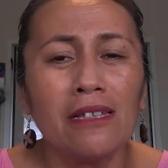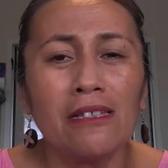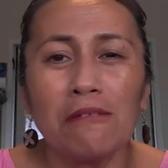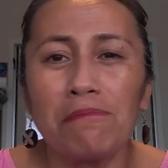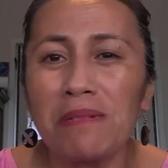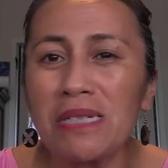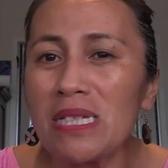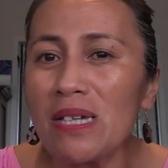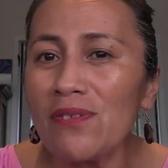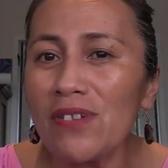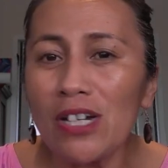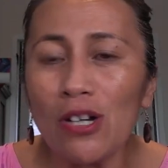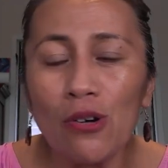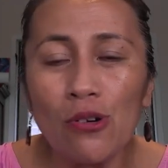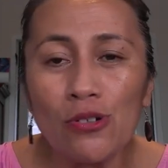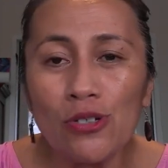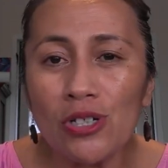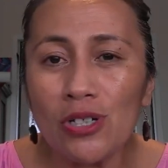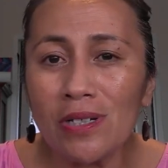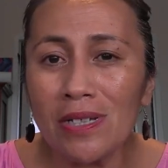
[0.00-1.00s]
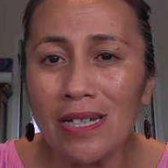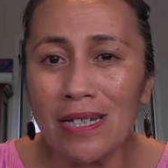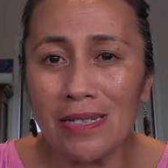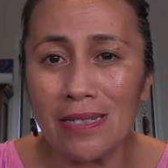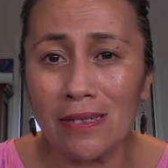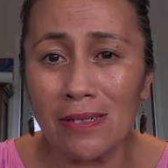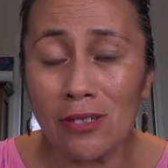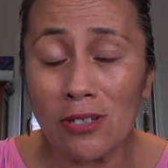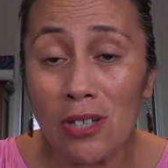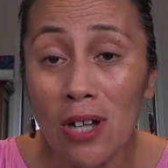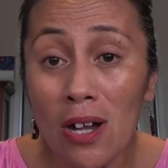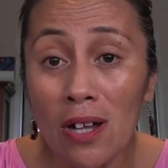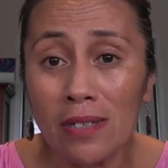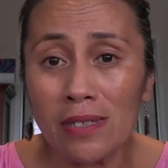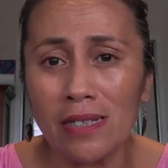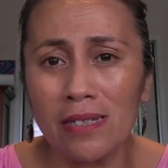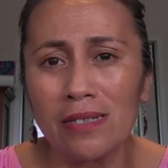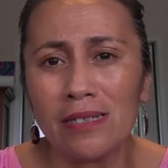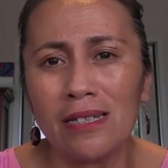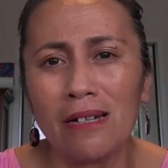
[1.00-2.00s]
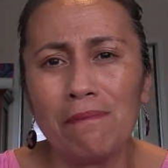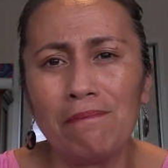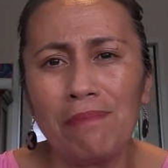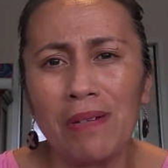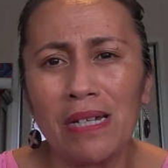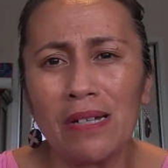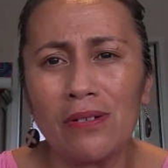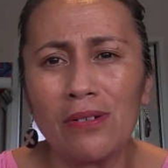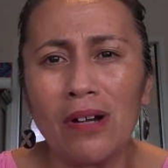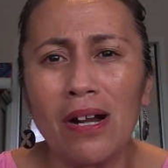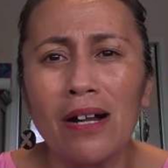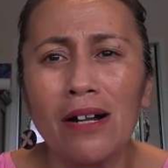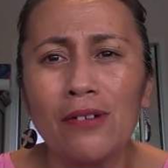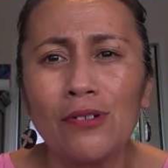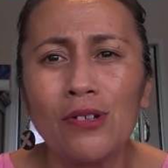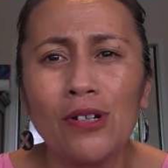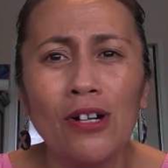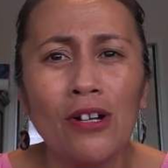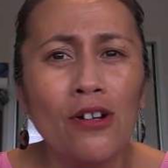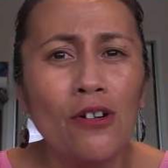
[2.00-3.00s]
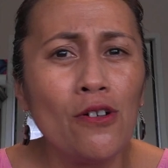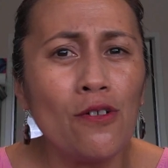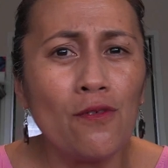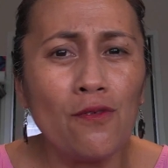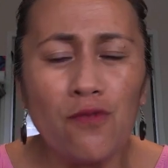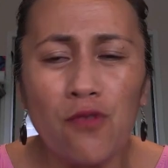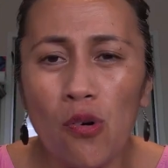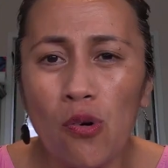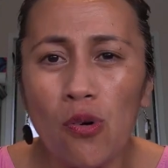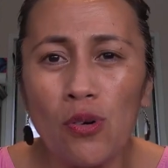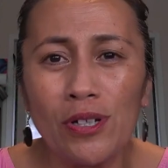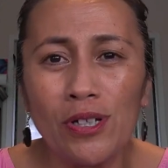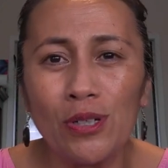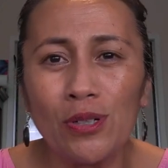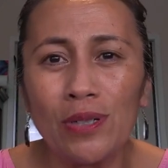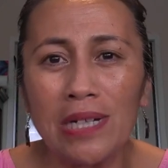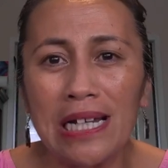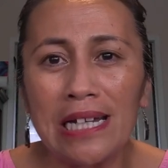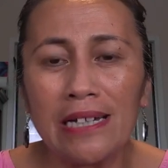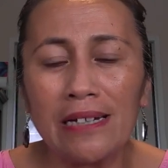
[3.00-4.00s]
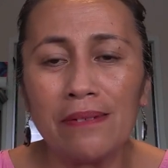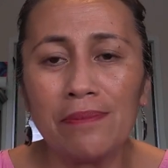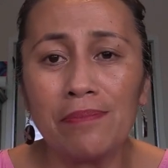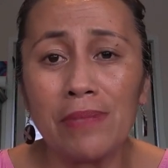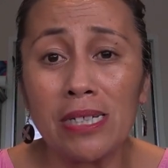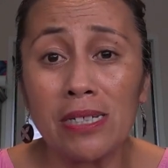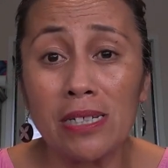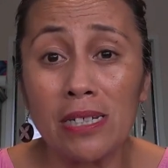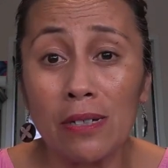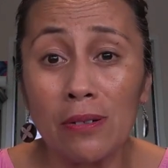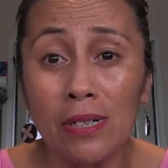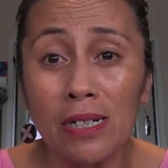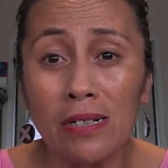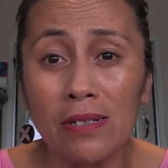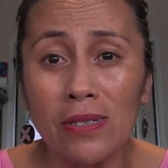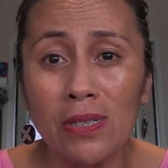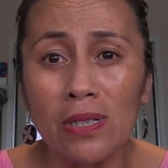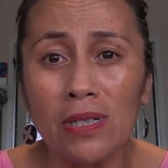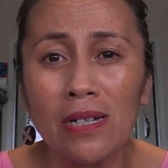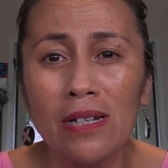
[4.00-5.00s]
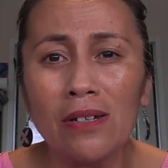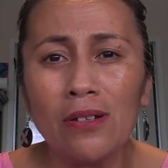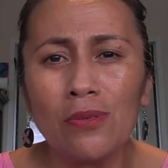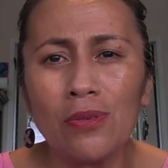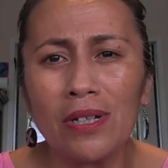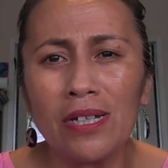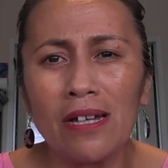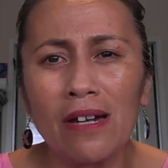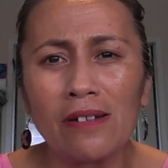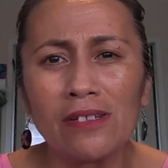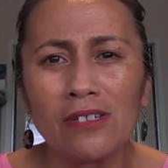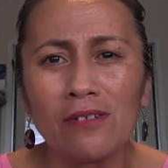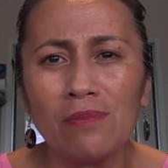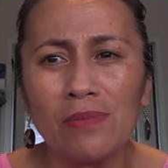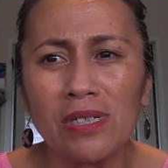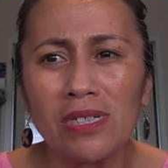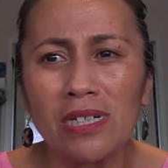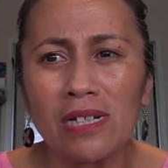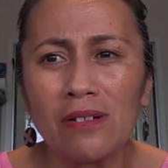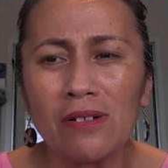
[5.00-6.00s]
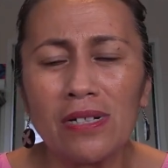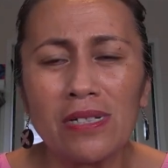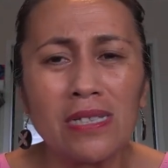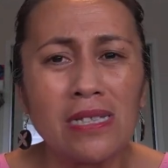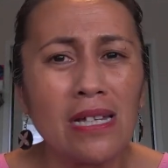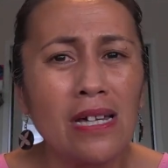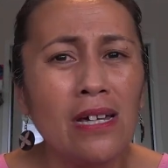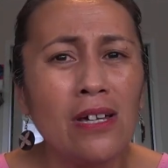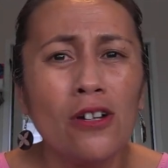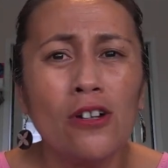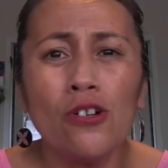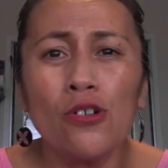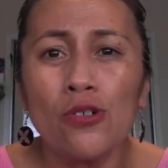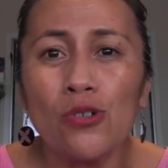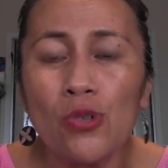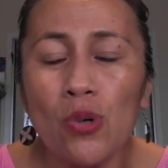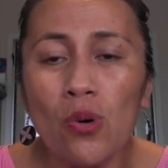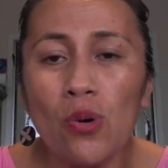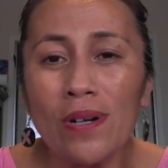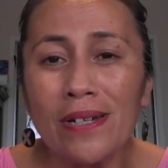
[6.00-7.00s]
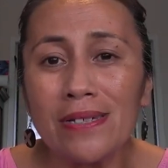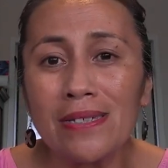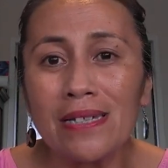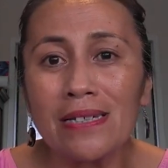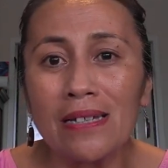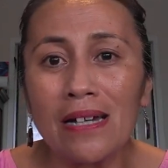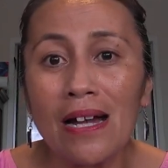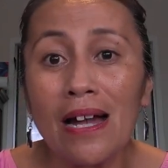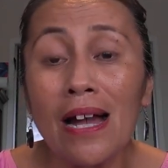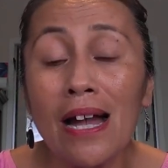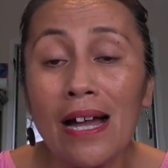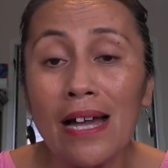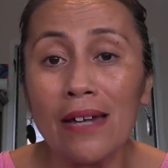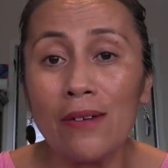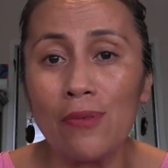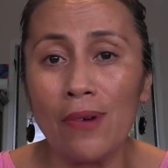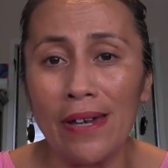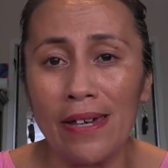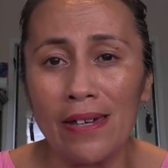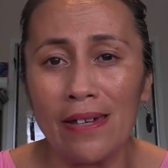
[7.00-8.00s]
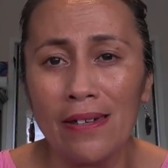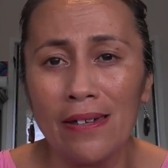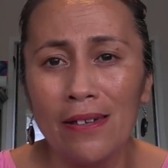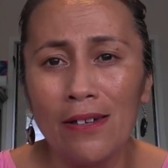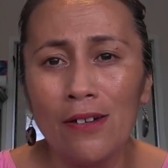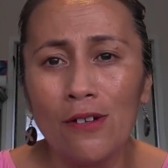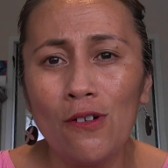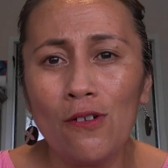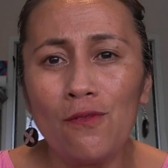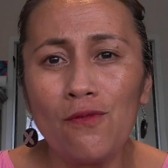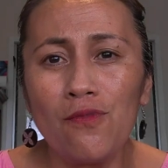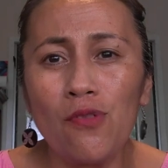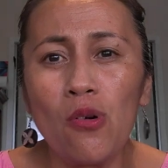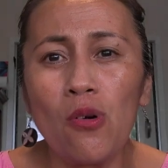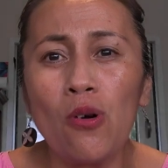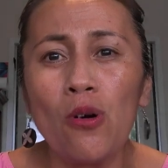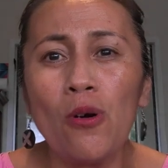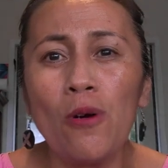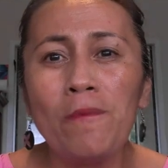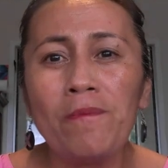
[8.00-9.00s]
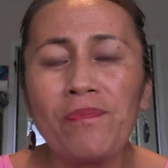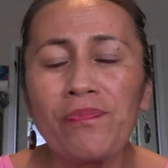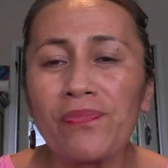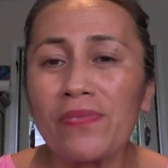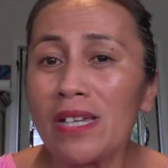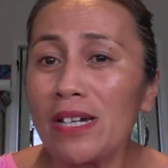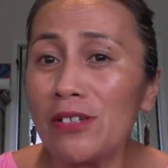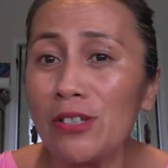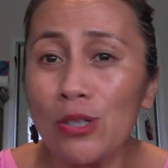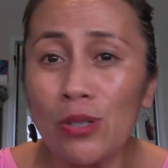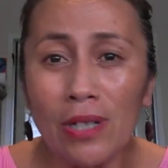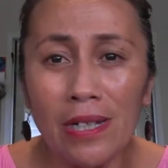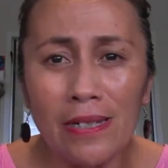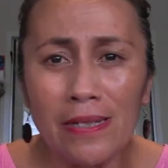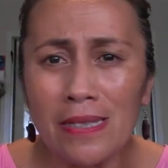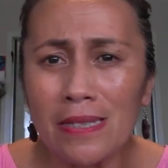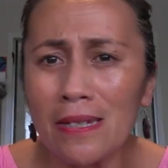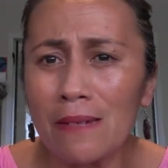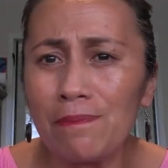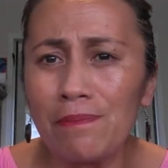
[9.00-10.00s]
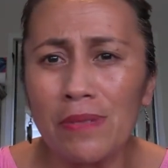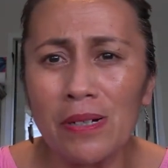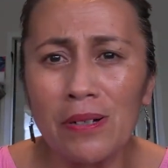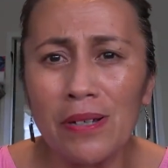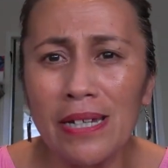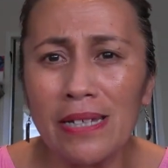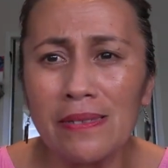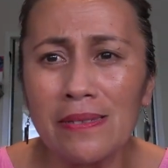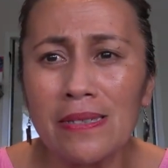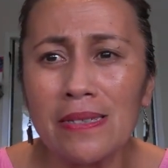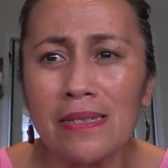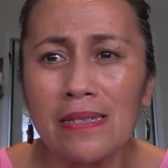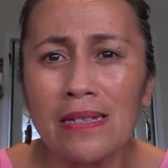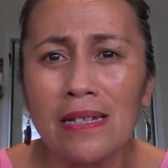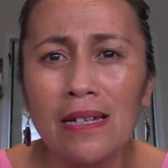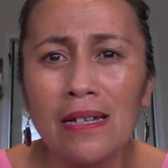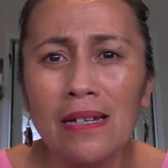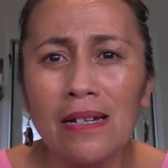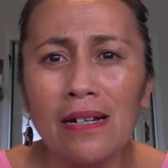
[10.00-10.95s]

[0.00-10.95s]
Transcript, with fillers: The Pacific Ocean is not a dumping ground for nuclear materials, radioactive materials, nor is it a highway for nuclear submarines.